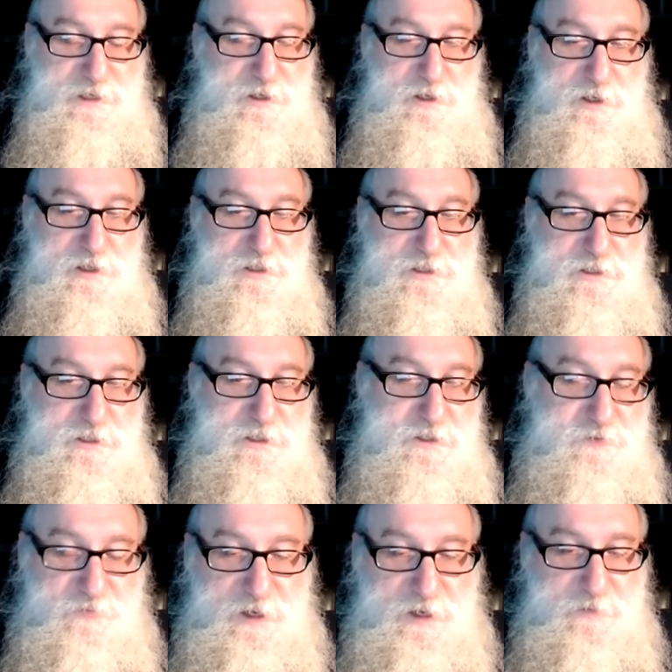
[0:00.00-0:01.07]
a loss in
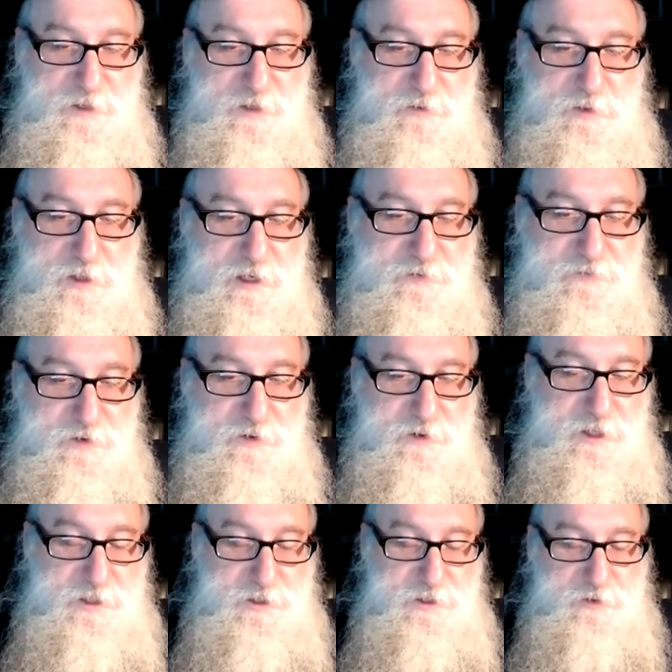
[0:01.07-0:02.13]
his family or whatever
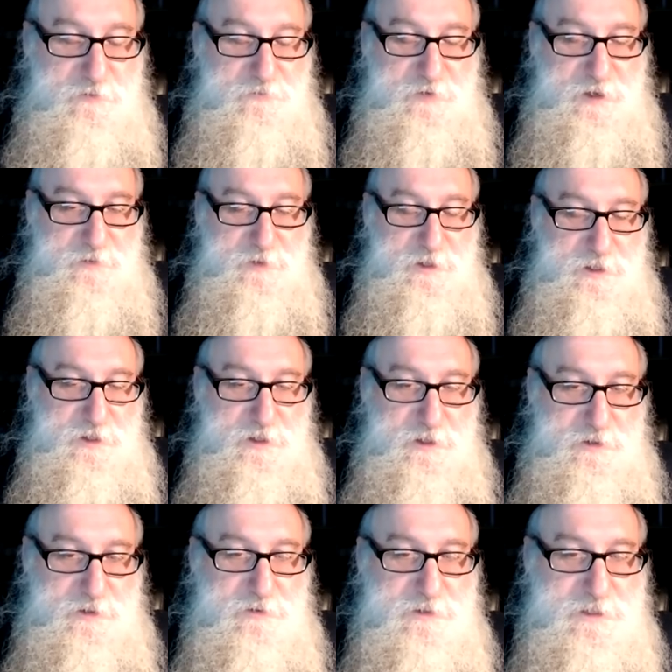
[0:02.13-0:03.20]
his or her family
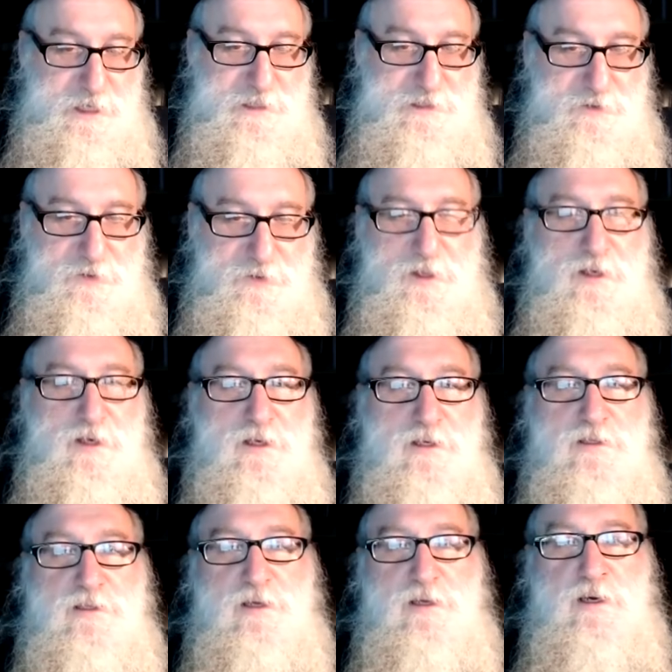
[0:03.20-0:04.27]
those kinds of
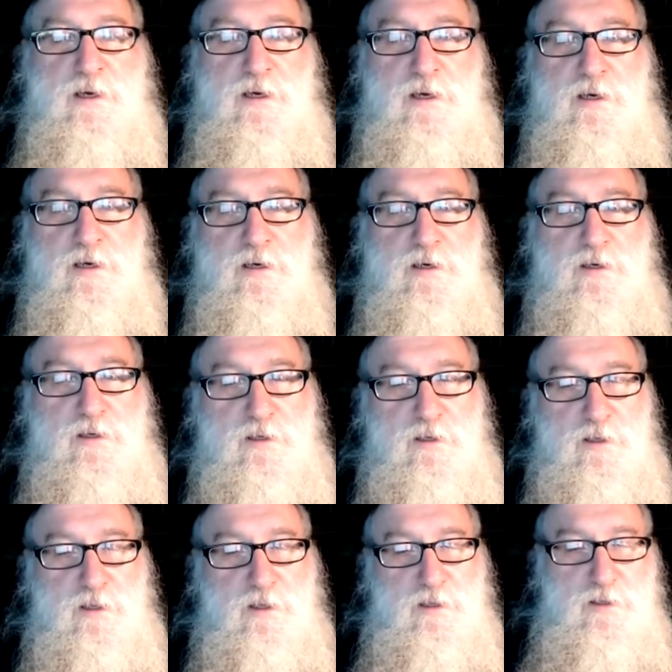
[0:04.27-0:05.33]
things are
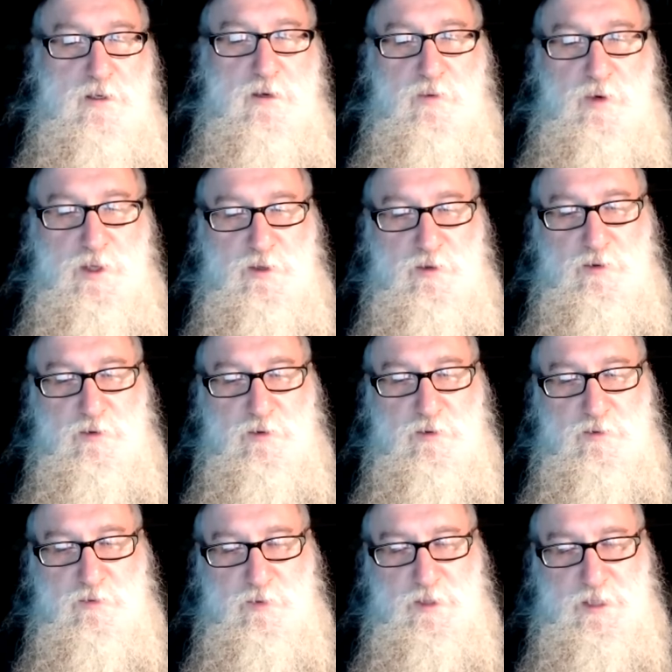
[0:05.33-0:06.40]
when
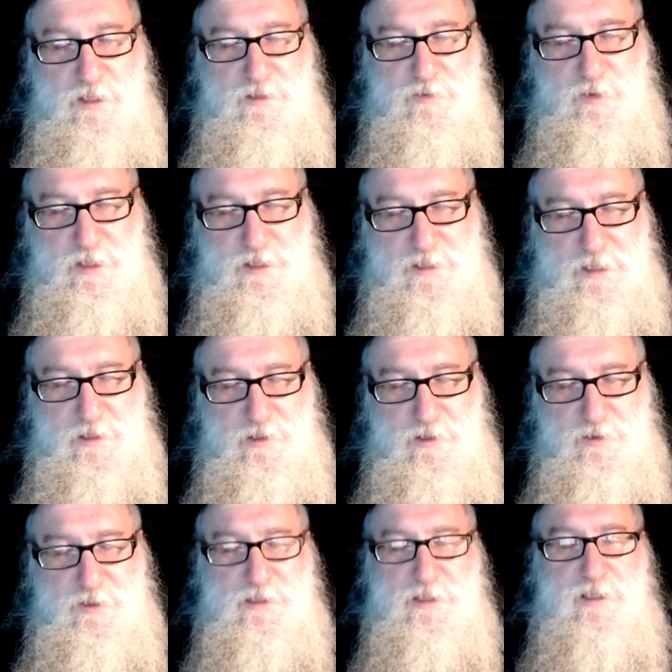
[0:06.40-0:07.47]
you when there's when it's
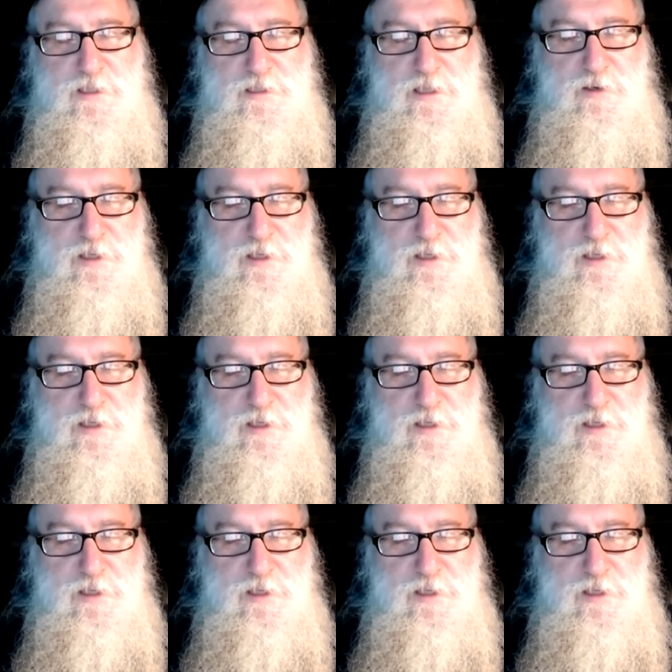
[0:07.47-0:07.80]
altruistic there's no